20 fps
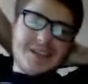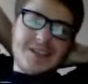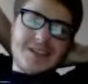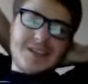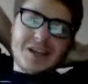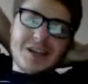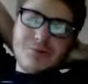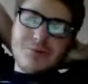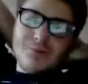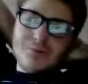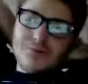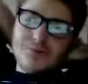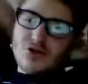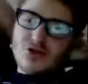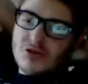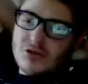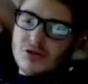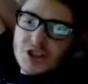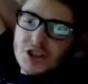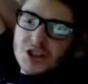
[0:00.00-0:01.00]
some
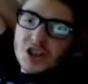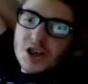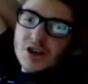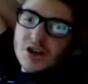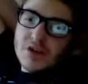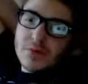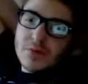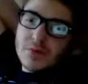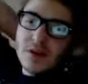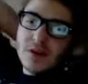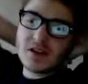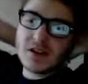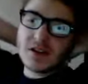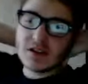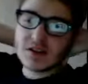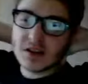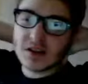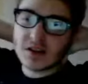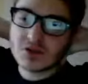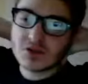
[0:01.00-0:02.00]
Christian
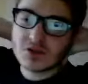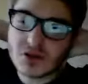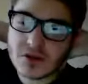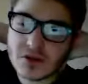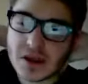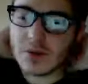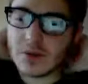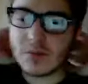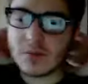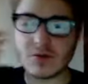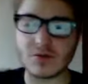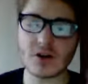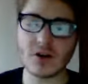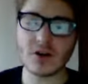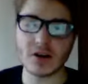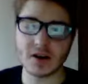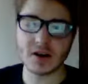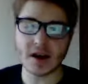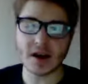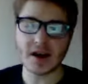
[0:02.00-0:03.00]
comedian. Now, don't get me
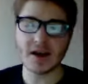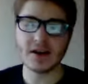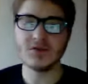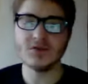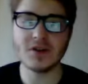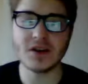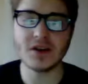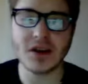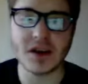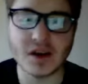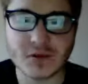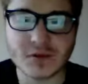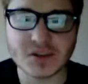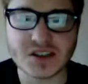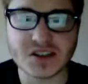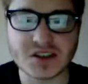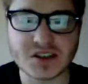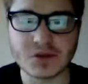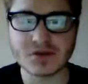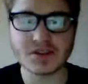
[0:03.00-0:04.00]
wrong, I don't care if
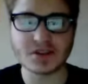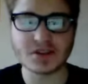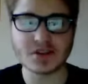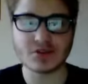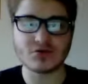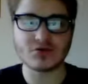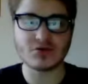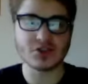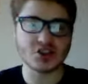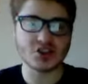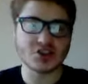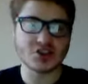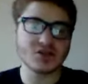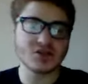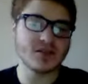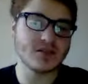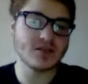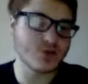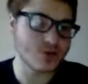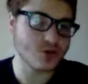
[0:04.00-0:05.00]
someone's a
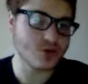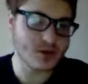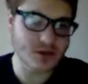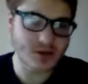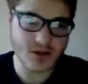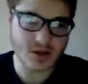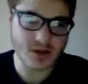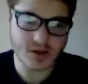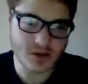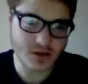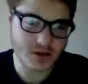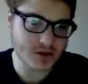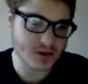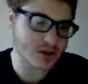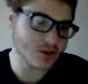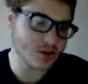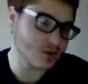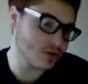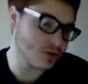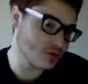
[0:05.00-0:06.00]
Christian or an
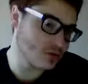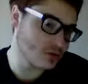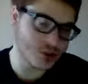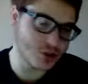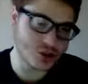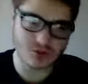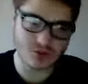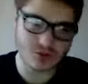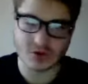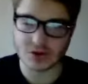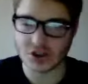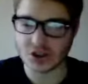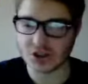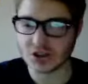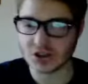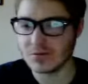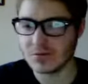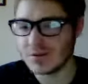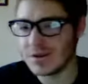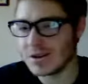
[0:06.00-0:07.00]
atheist or a Jewish
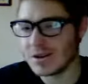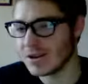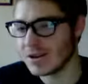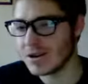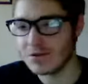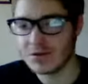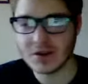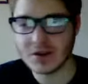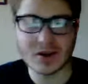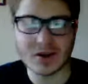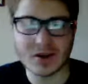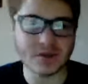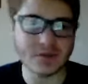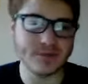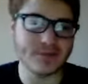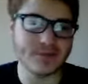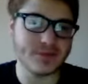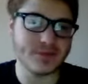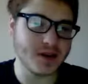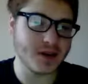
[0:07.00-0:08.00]
comedian. I don't
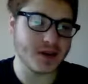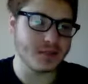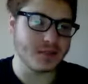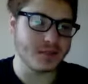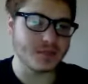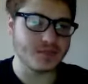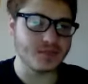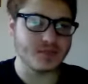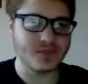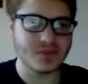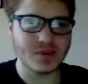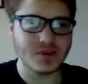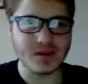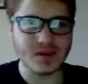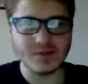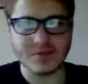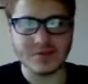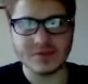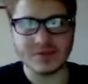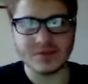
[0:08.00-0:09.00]
care
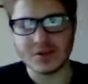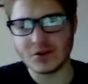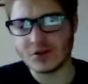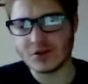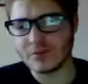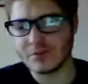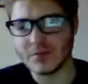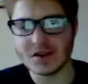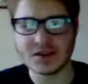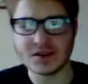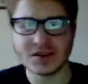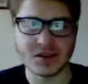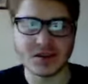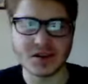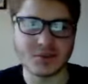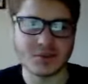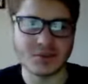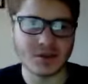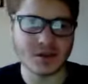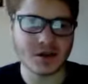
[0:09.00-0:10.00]
if they're a
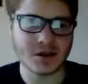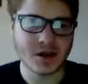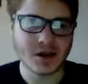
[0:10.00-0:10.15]
Muslim